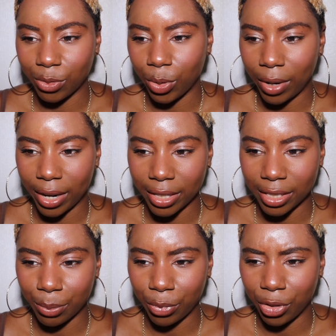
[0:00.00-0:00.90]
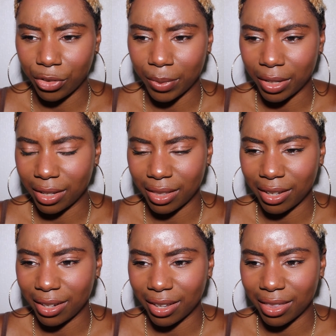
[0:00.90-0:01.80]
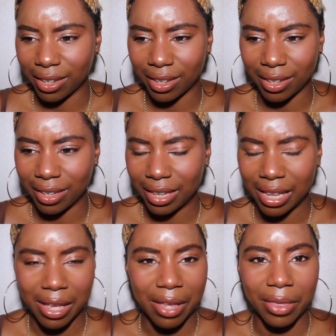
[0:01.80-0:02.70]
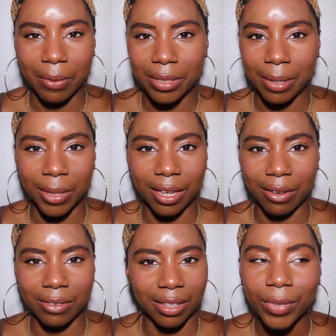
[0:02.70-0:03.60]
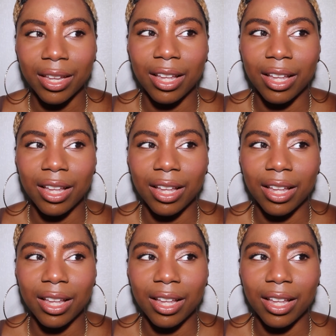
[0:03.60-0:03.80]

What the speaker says: requires improvement, and then I think there was something else.